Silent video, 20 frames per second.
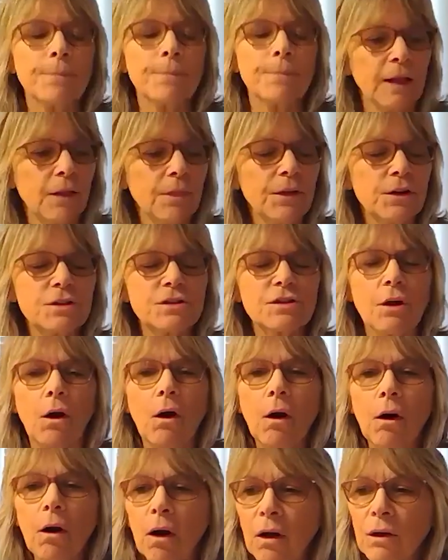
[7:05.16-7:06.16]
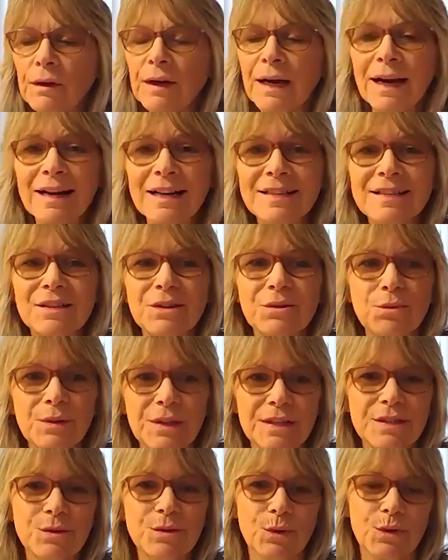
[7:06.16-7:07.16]
There's all kinds of
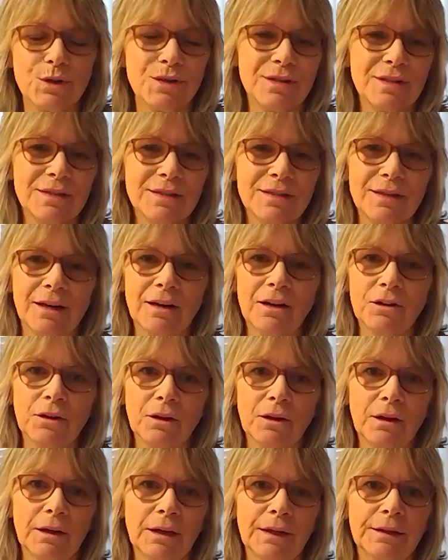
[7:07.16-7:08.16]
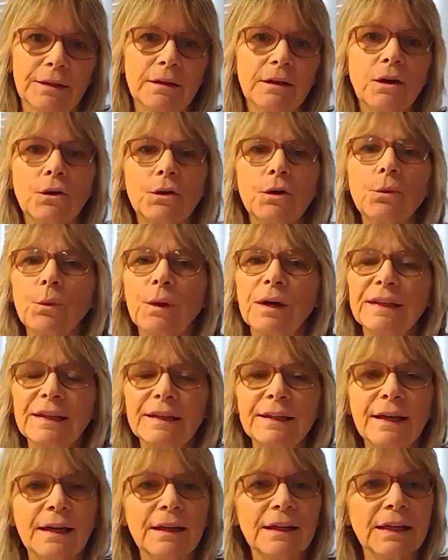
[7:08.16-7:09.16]
resources online. Go to
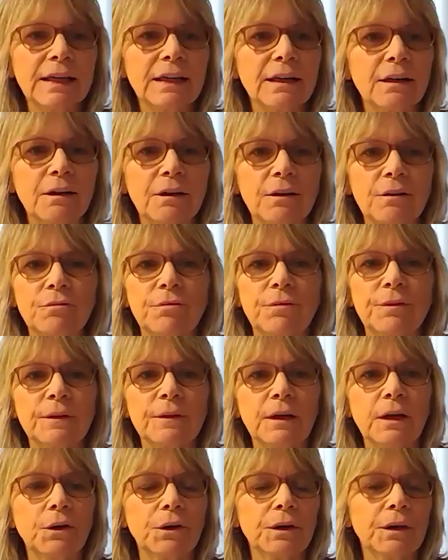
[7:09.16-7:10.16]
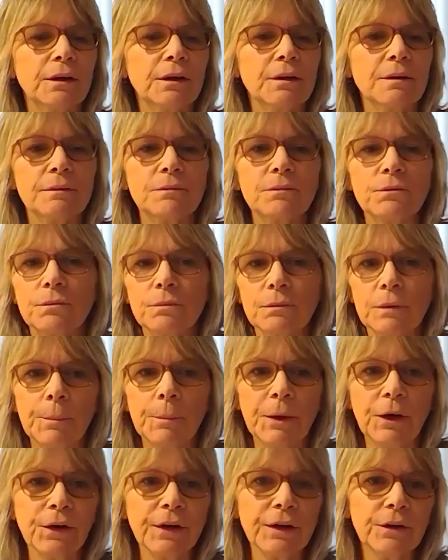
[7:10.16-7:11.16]
ready.gov, go to
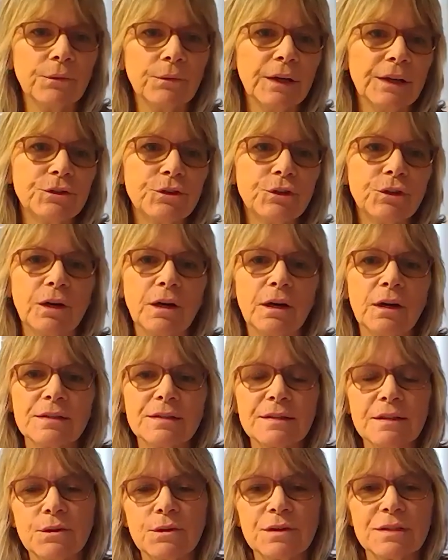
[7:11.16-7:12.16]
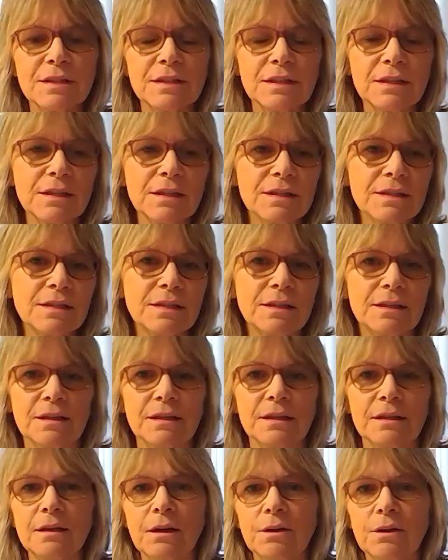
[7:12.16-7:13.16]
American Red Cross, go to
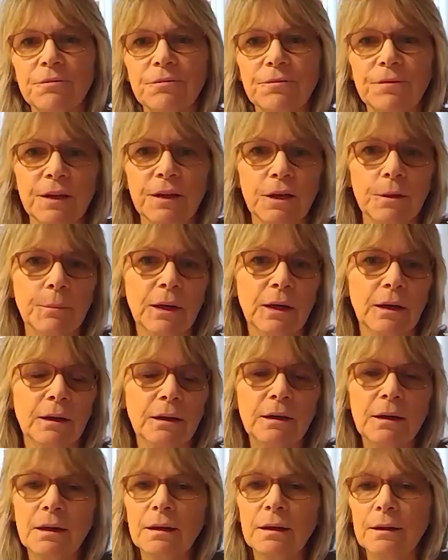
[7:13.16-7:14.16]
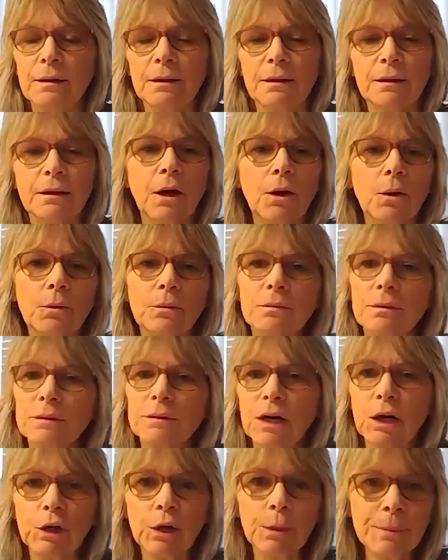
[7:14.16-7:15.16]
CDC, go to FEMA, go
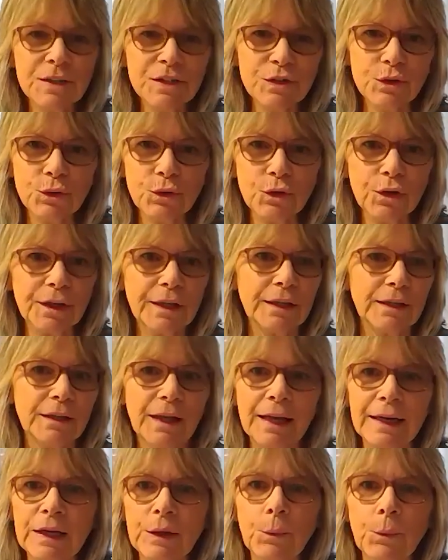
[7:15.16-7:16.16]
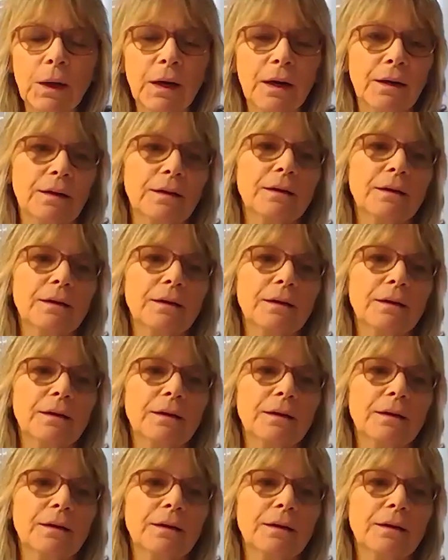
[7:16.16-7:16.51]
to Missouri, anywhere.